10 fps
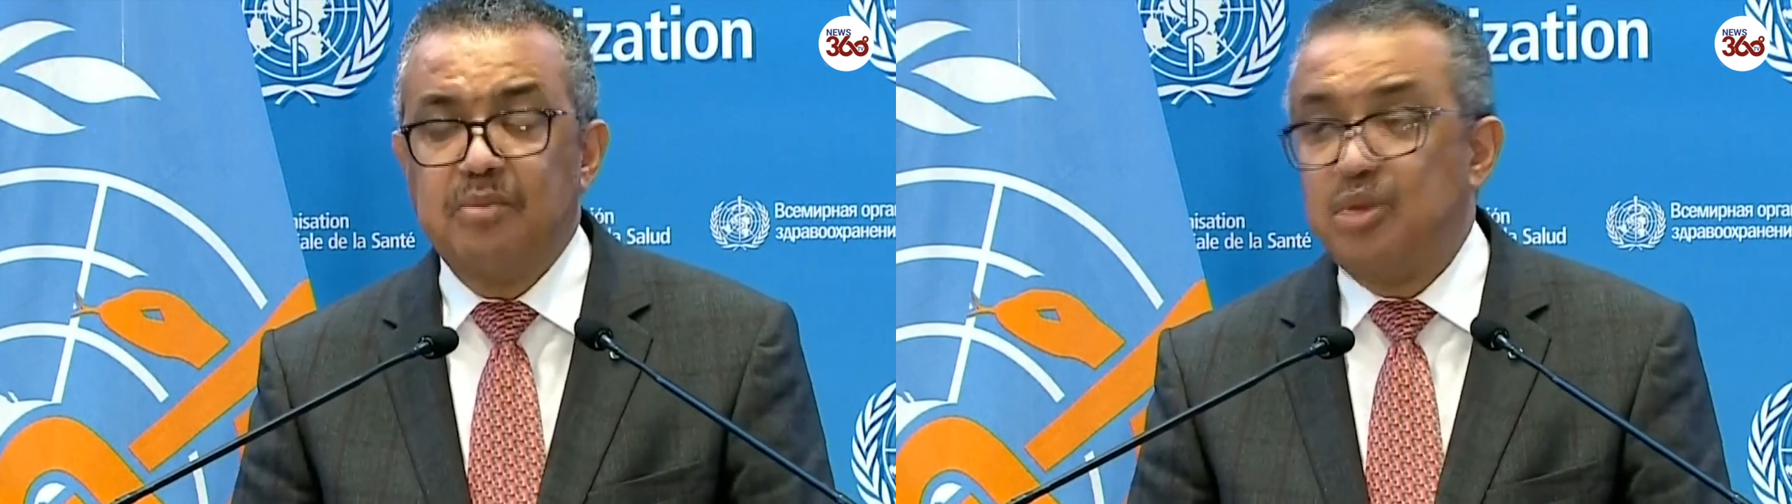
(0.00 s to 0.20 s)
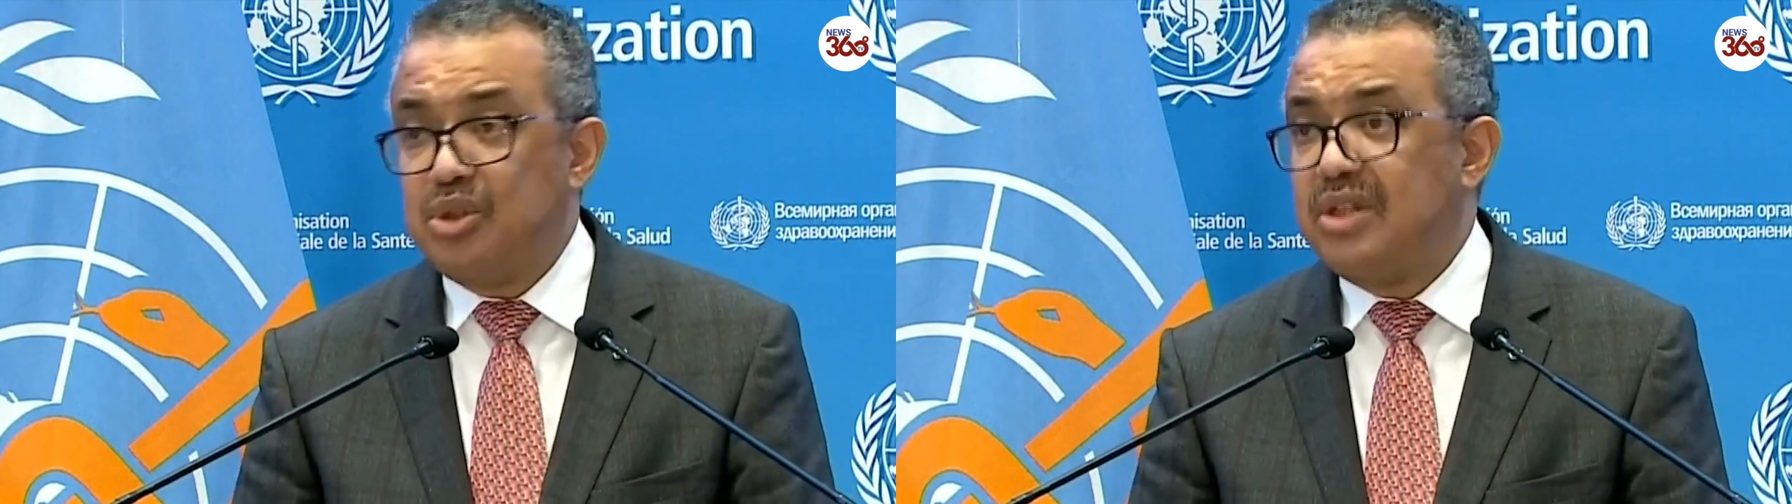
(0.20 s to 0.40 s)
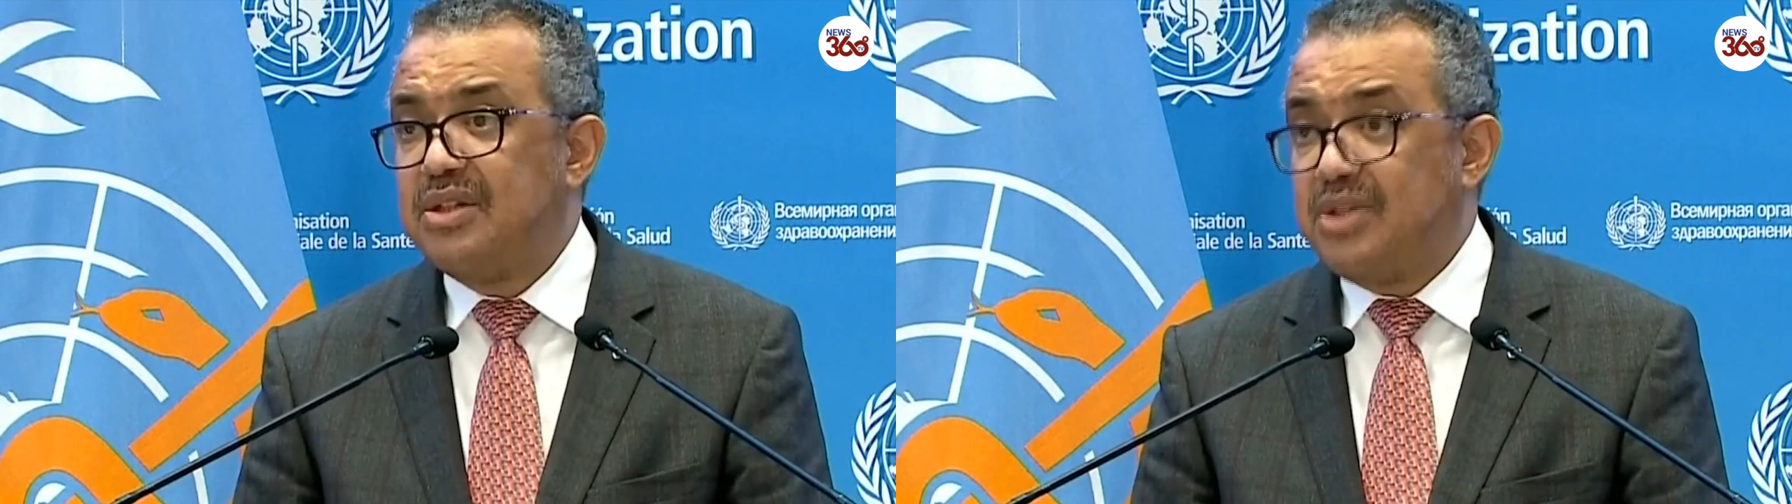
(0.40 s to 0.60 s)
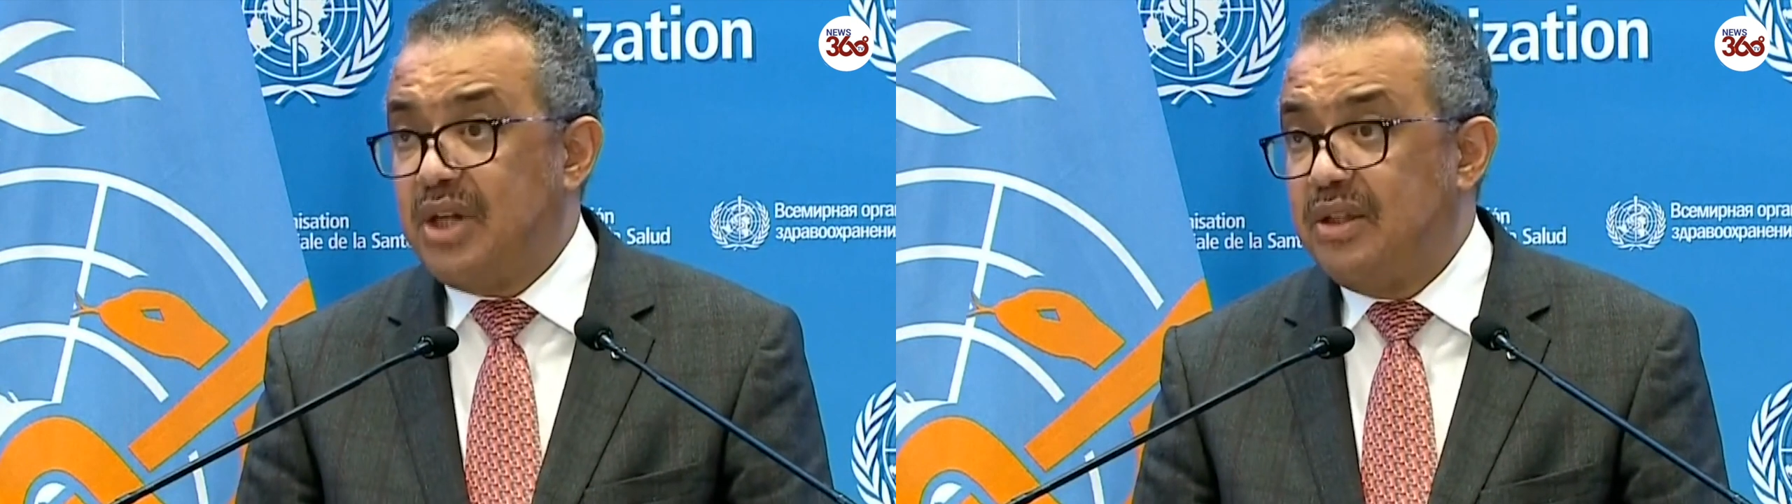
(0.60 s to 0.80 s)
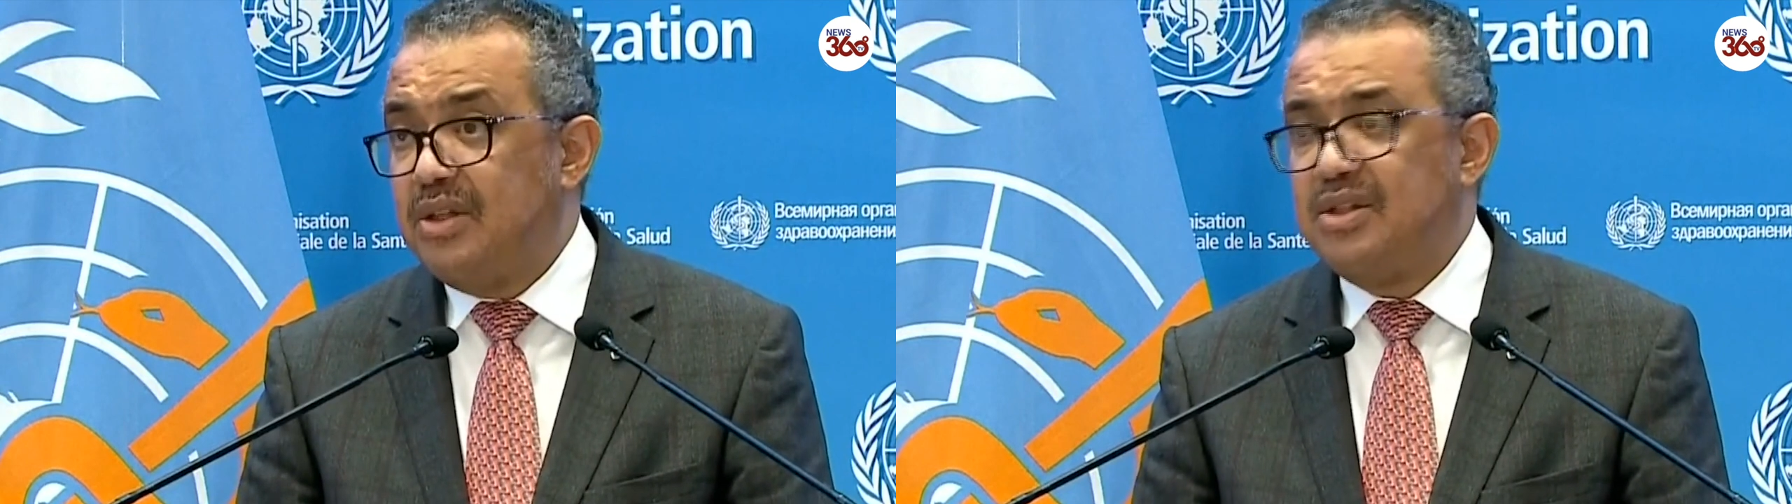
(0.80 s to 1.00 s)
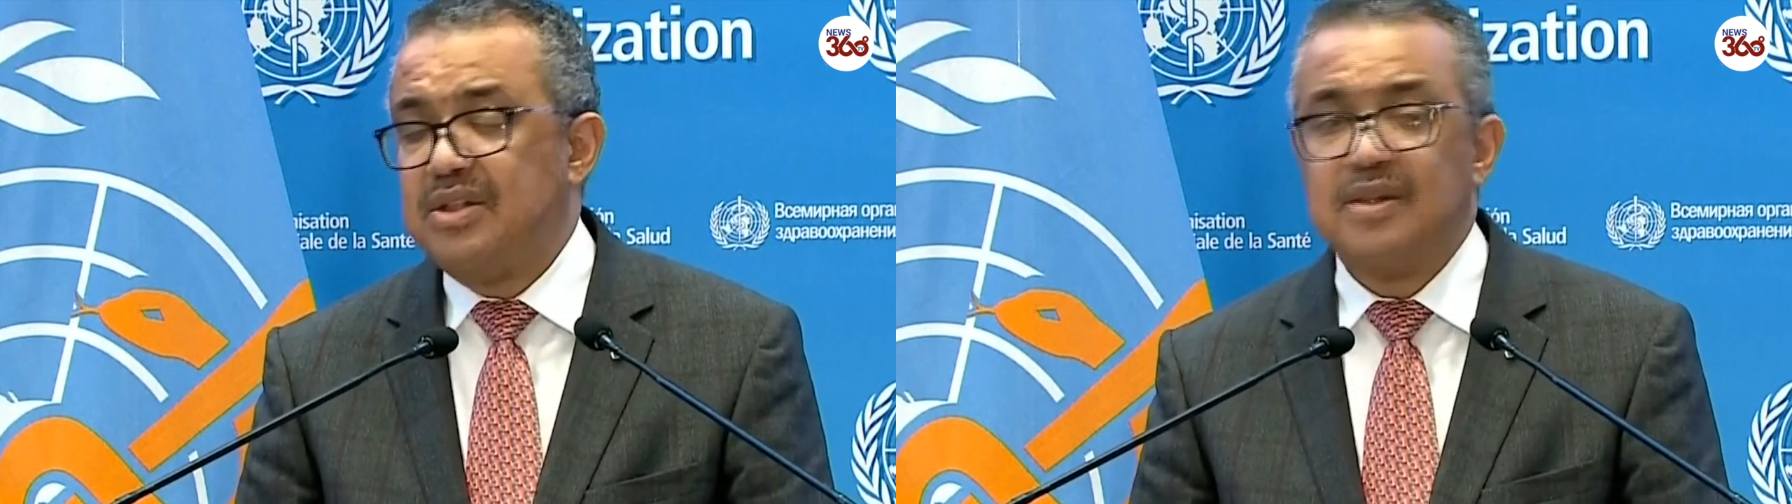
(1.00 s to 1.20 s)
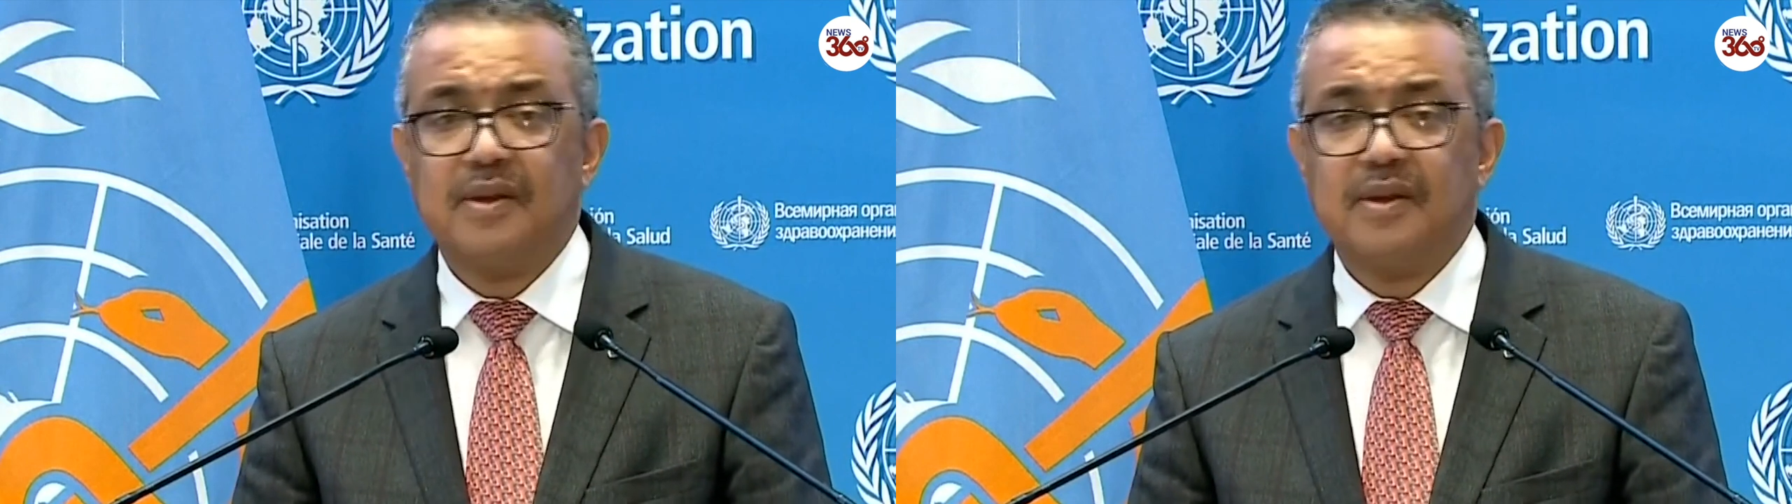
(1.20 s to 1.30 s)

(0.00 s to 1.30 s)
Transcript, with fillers: booster strategies.